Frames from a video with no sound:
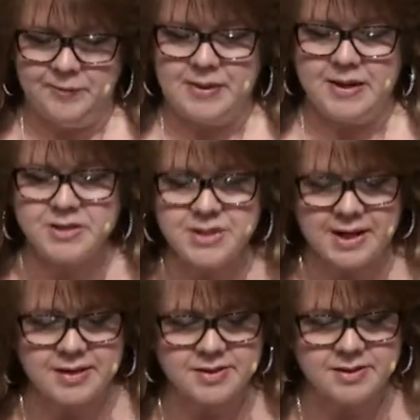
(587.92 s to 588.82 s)
It
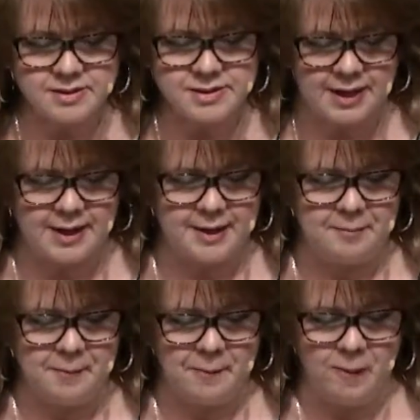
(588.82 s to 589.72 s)
takes time.
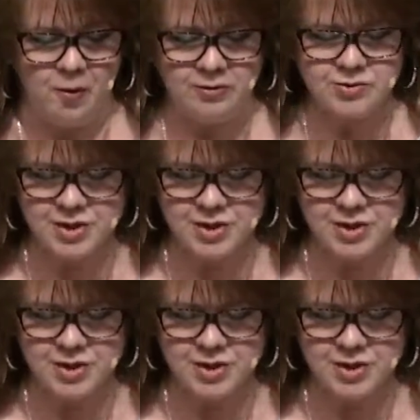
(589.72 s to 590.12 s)
Let's